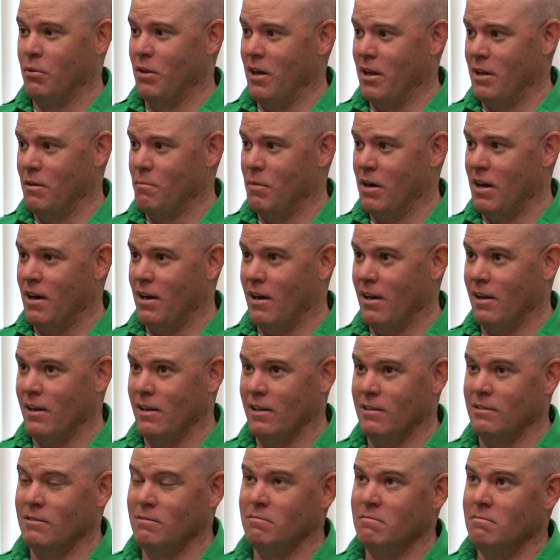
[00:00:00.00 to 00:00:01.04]
played by,
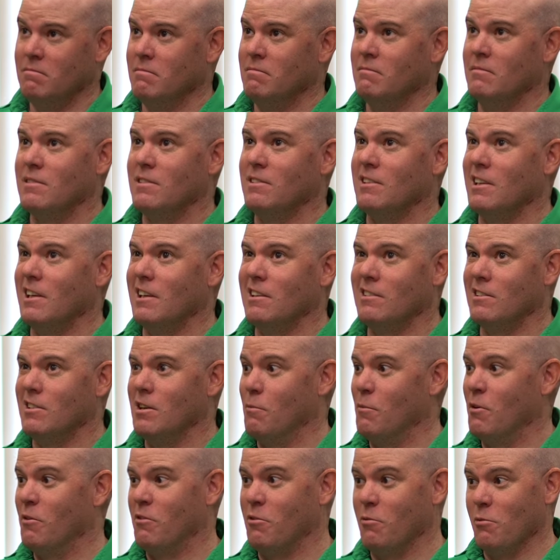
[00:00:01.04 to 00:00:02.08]
I think he's the
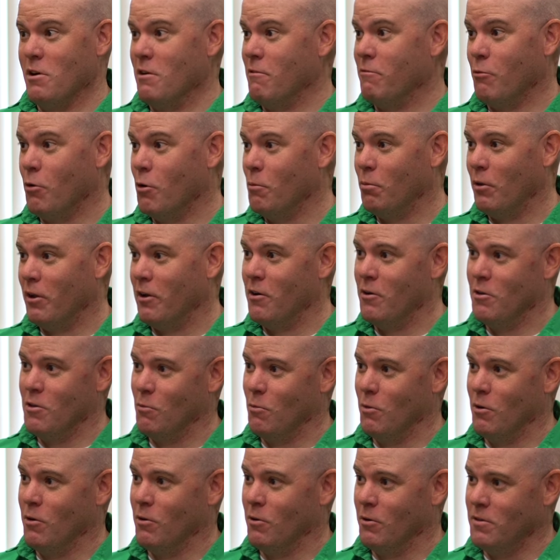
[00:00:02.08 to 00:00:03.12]
number 3 or 4 player in the
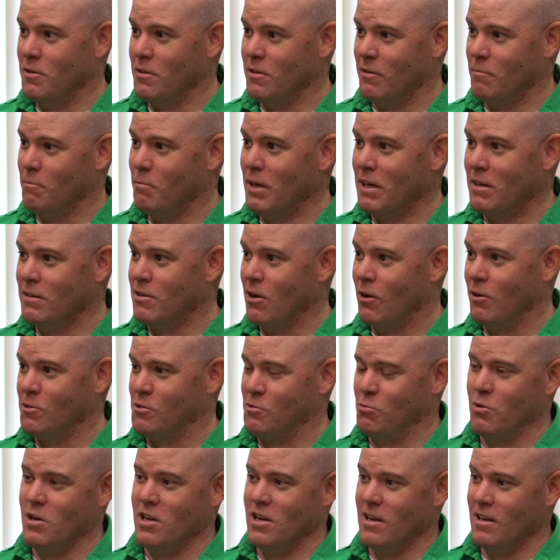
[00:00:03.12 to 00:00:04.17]
world, the big tall
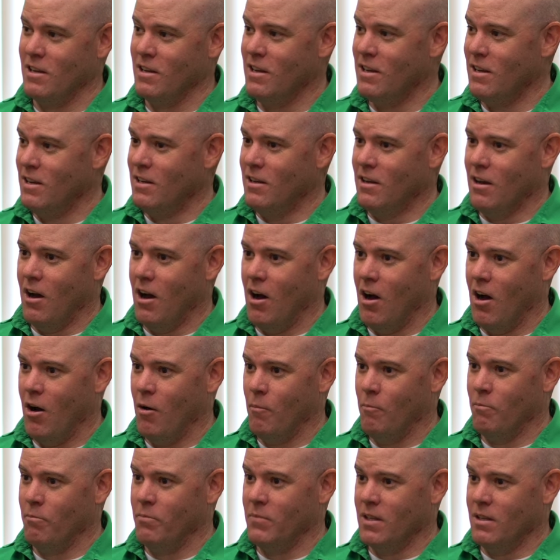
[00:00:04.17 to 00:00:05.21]
Swede.
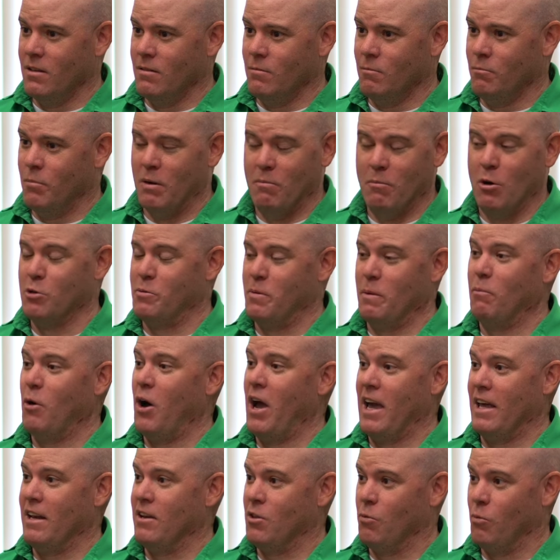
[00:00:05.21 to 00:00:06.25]
But most people
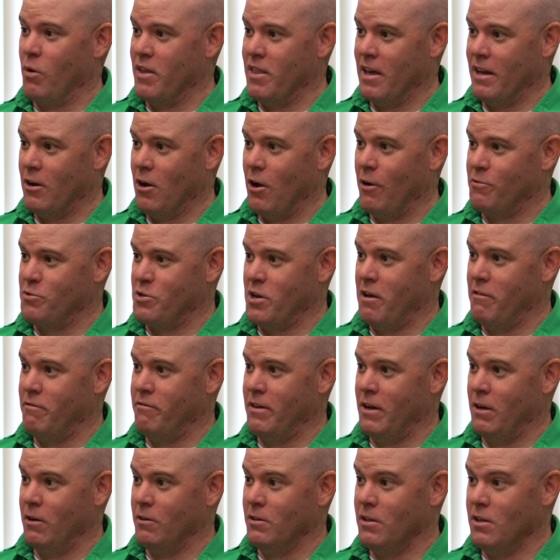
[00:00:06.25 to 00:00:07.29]
hated the way that golf shaft
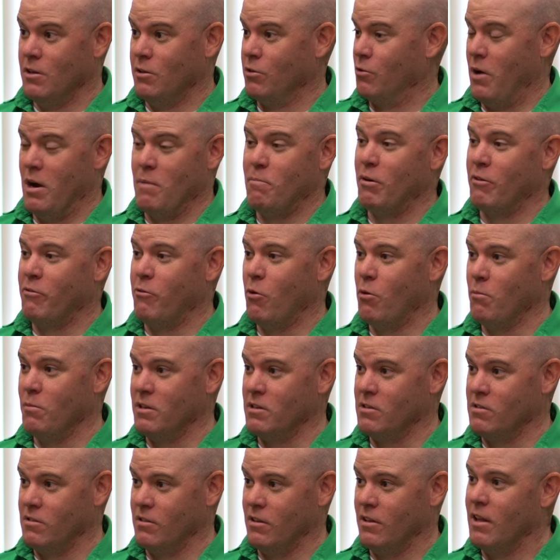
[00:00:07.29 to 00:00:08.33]
felt. Great
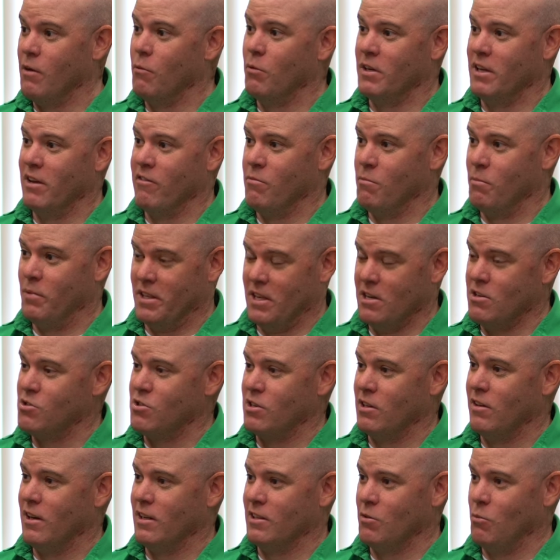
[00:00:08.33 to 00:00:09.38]
performance that they would give him, but they
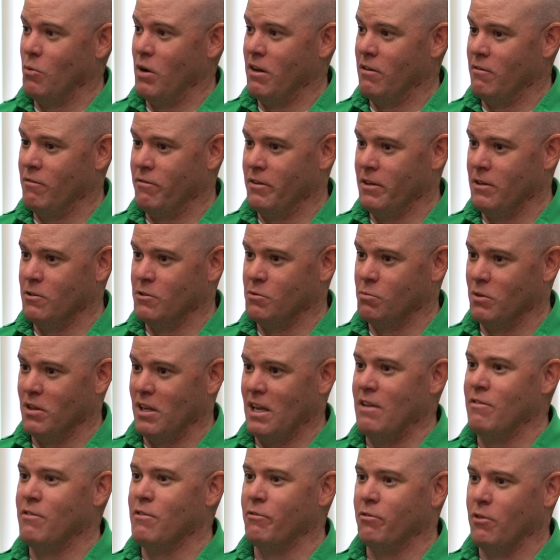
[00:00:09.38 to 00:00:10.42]
just didn't like the way it feels. With
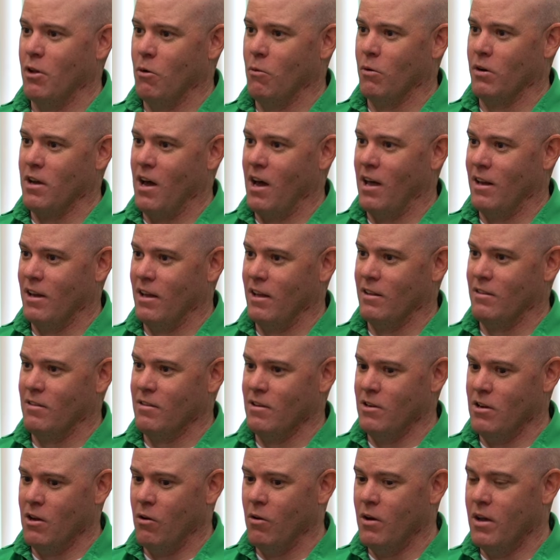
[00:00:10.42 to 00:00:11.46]
Evenflow, we're kind
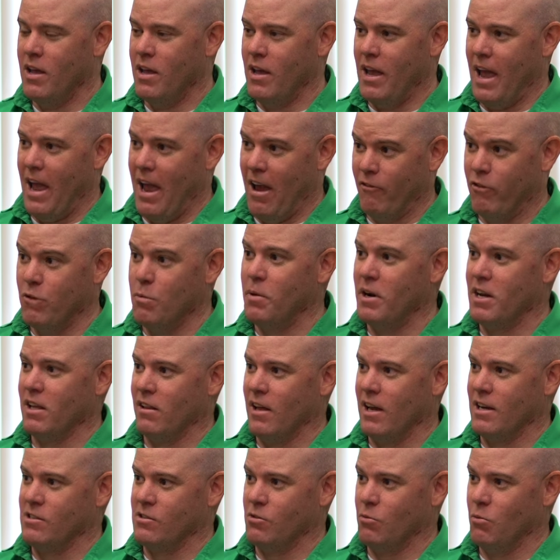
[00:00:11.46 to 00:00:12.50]
of, everybody
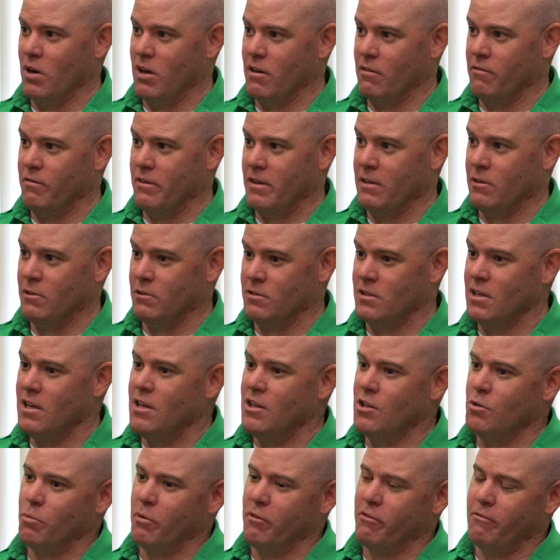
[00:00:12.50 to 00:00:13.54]
likes the way it feels.
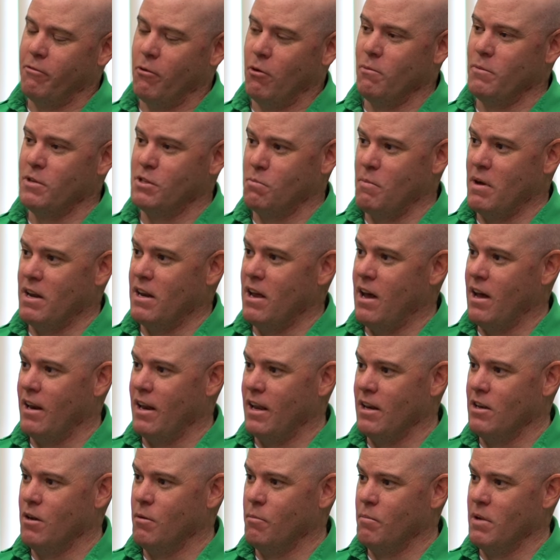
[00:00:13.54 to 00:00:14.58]
The performance may not
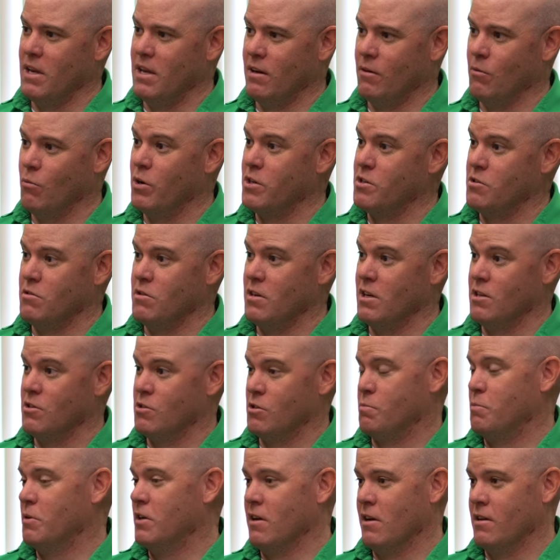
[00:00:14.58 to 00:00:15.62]
end up being what you need
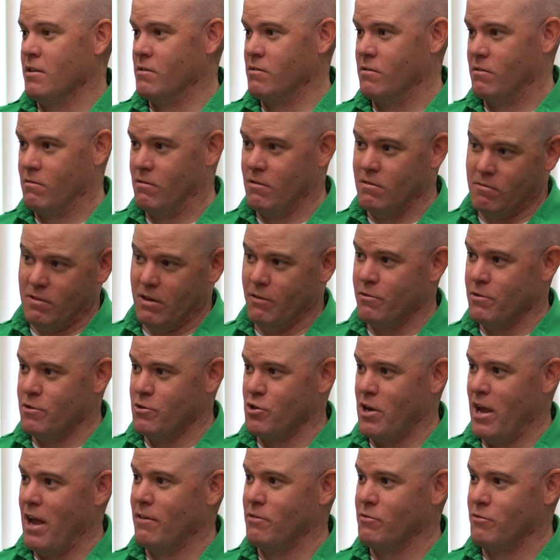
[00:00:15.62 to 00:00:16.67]
just because different
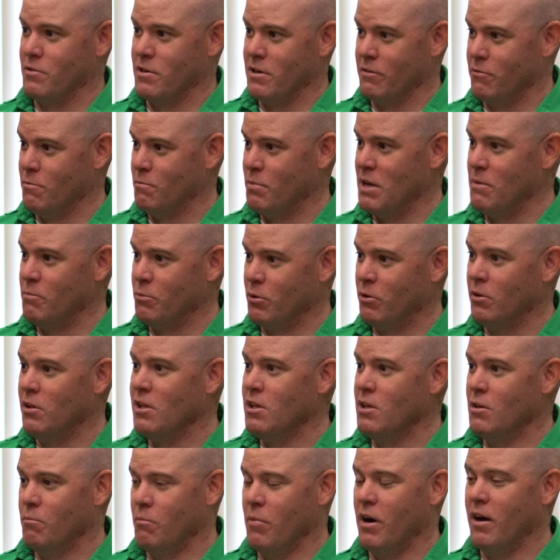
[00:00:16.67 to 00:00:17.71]
shafts for different people,
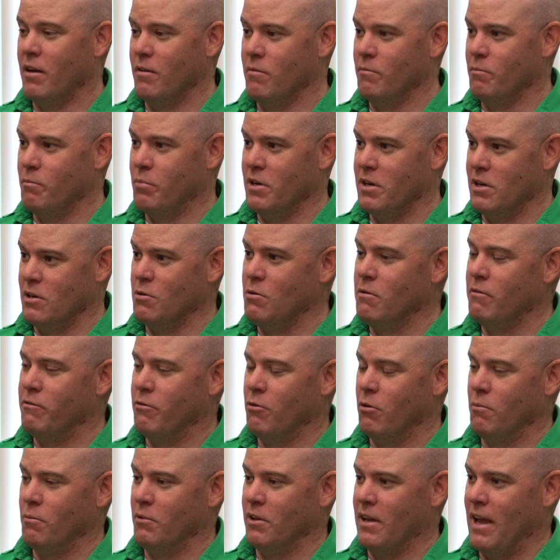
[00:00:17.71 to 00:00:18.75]
but pretty
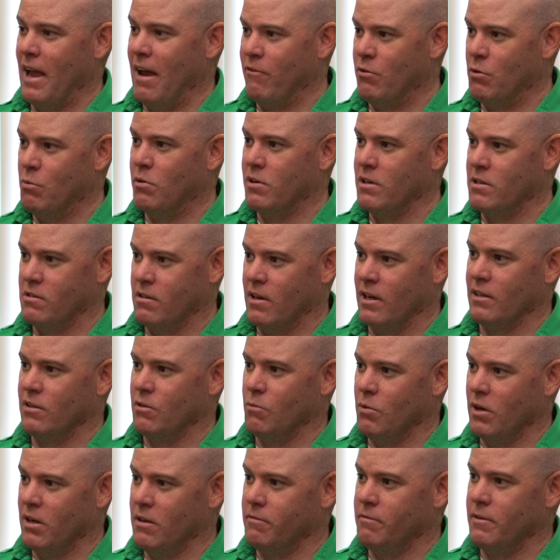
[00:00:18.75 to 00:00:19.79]
uniformly, everyone has liked
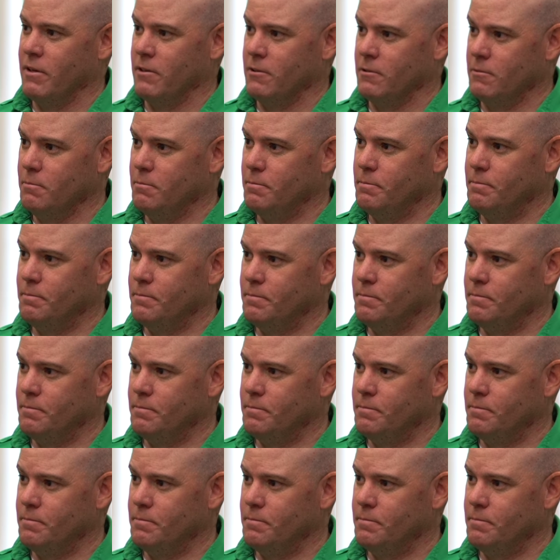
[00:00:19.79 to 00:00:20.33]
the way it felt.